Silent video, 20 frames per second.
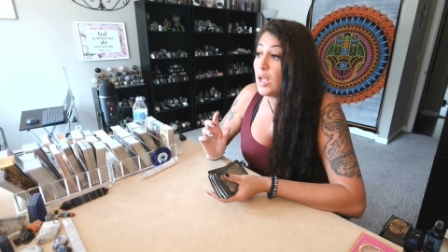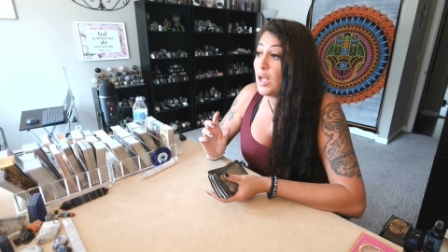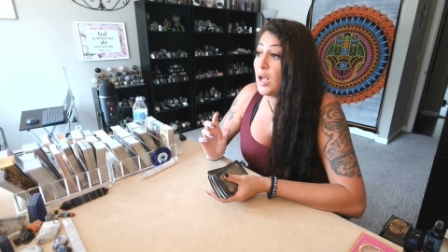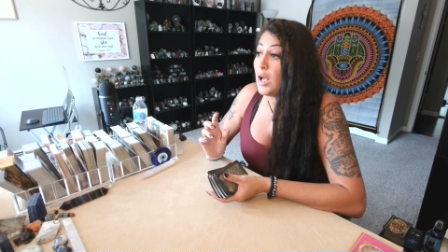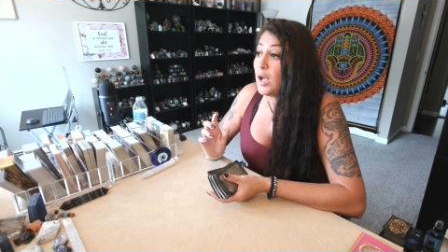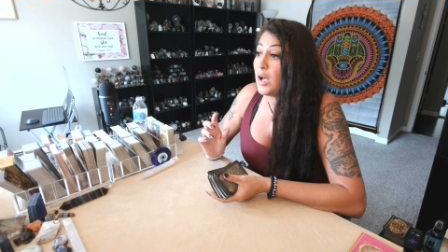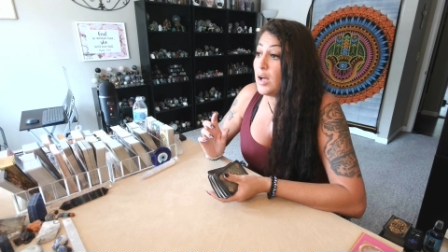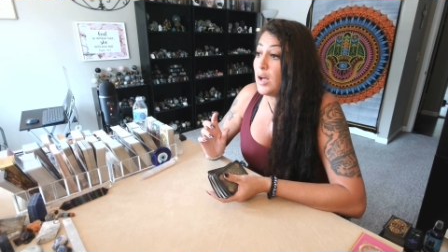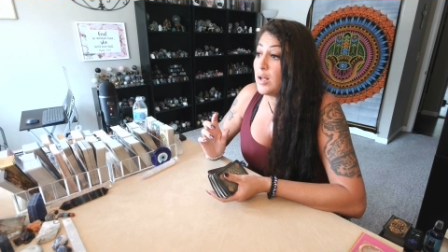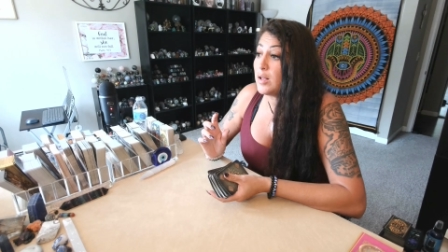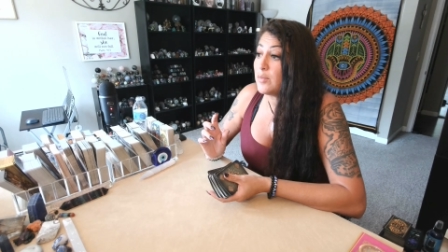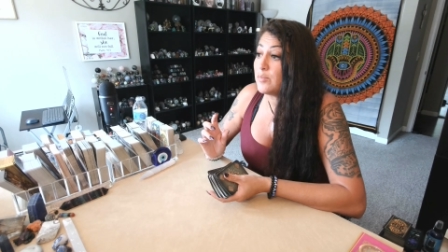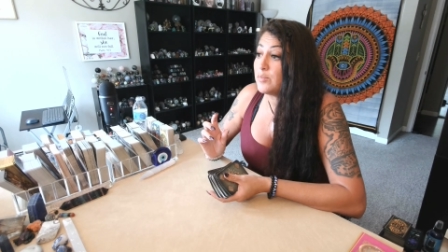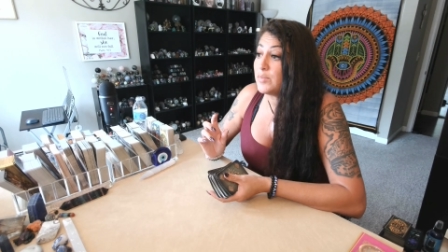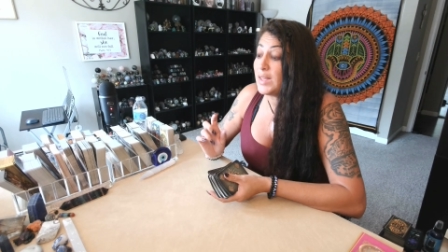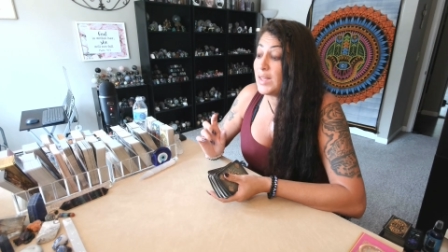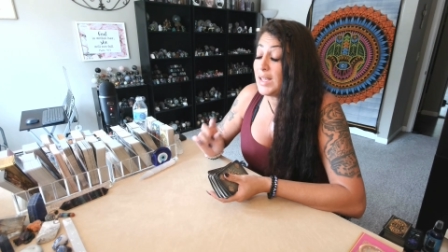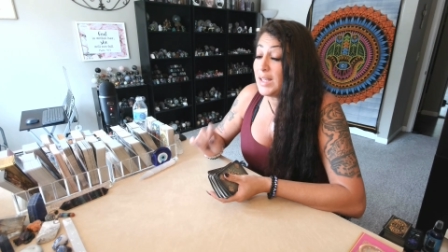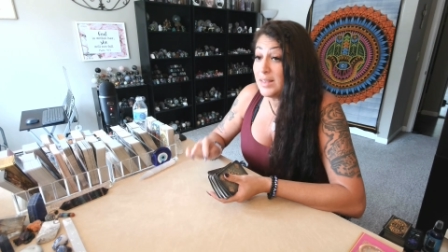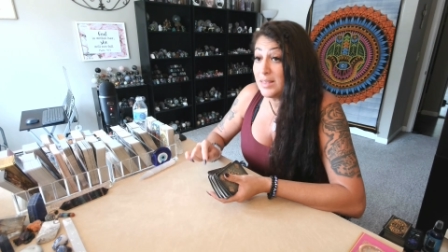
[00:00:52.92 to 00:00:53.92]

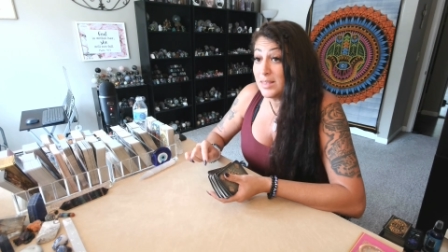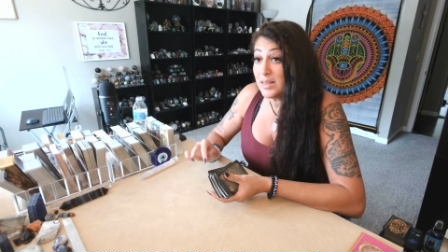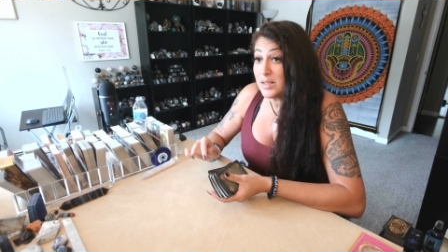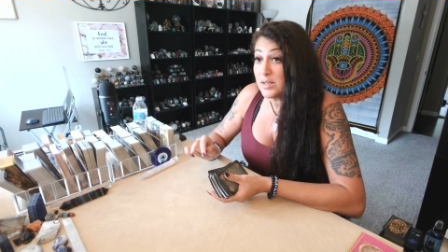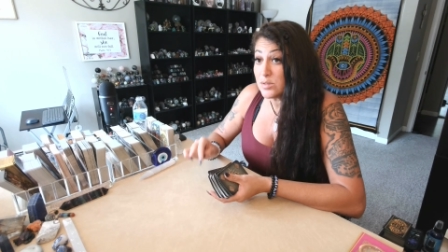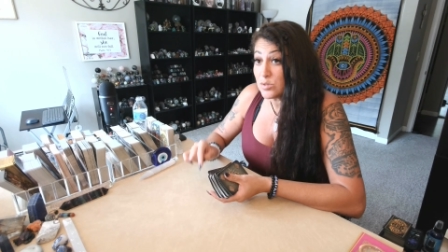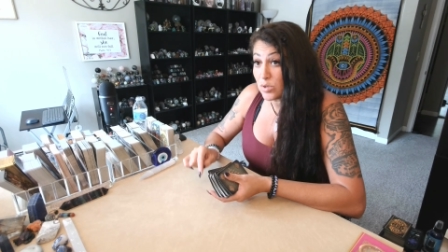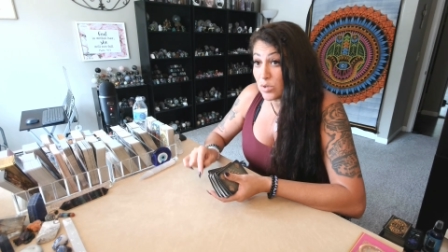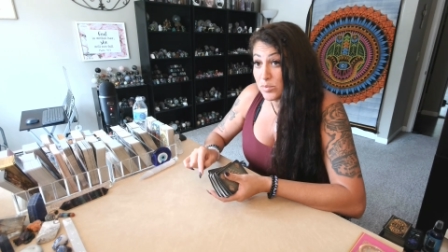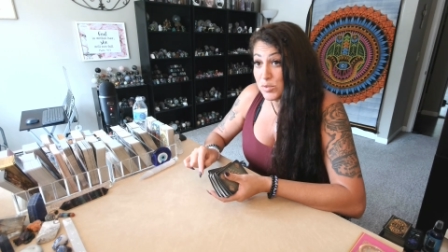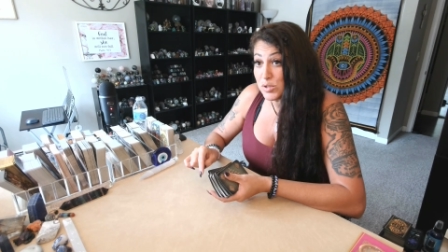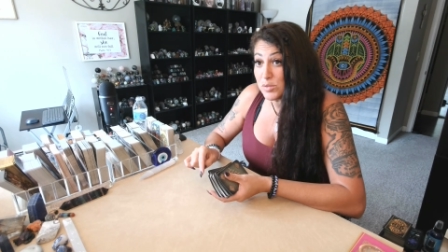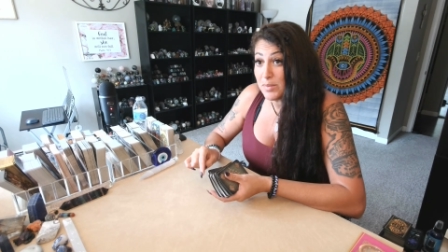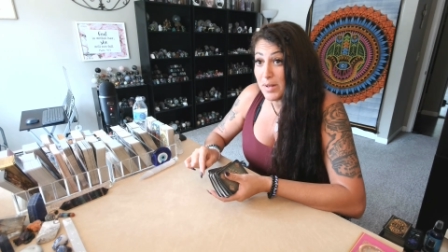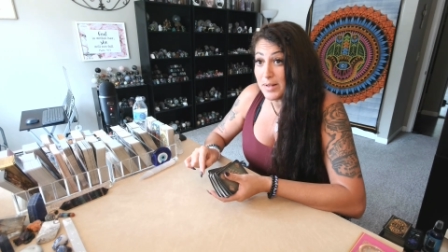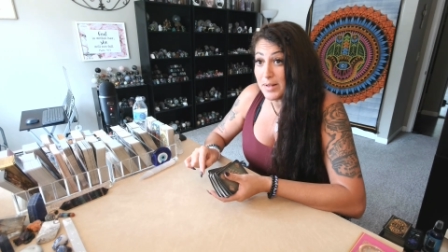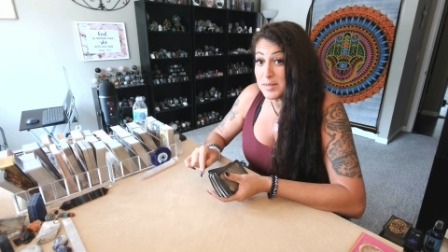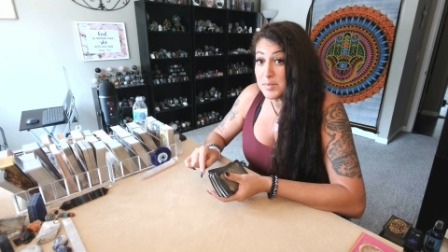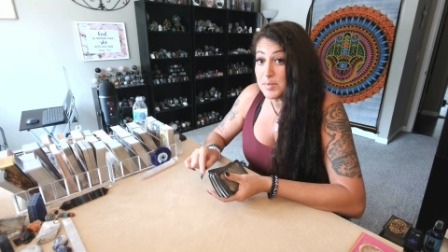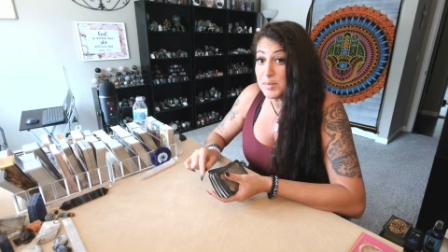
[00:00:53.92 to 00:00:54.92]
Um, in the description
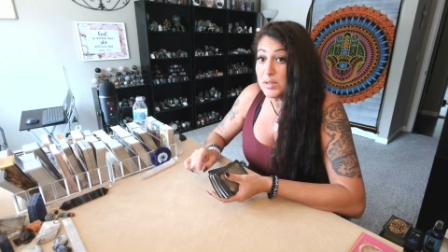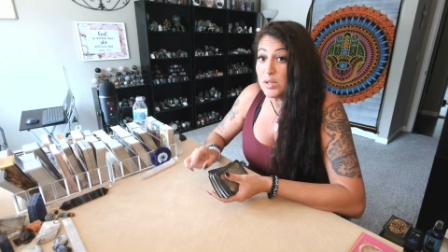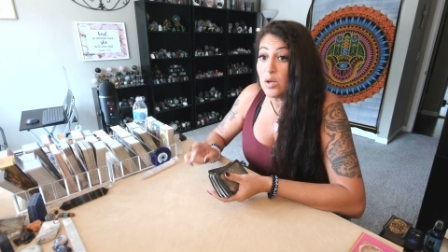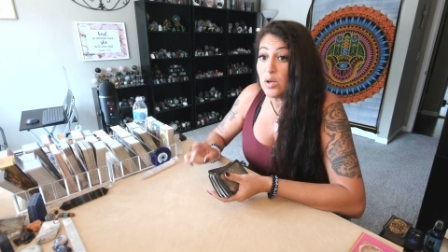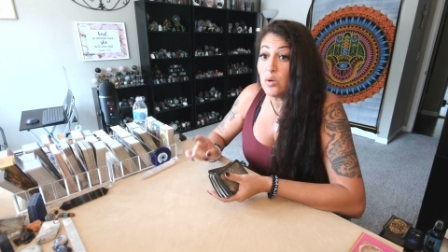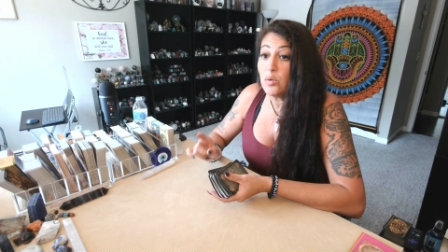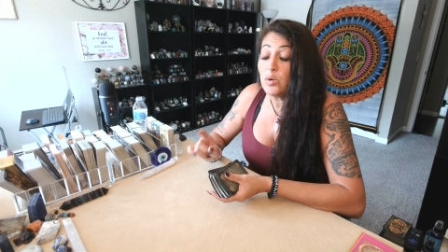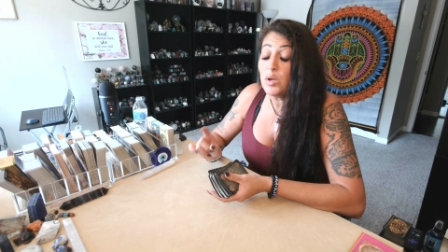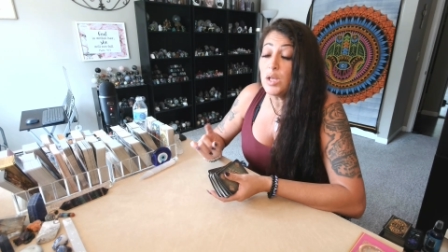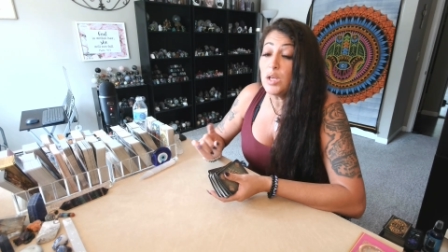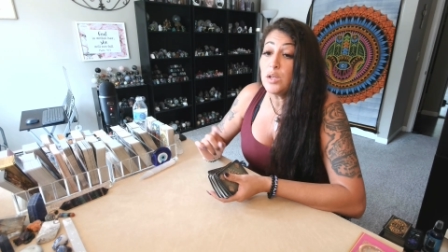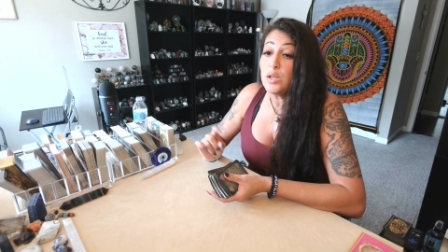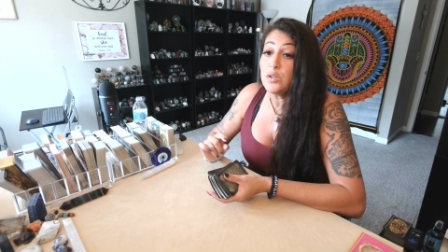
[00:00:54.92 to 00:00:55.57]
box below,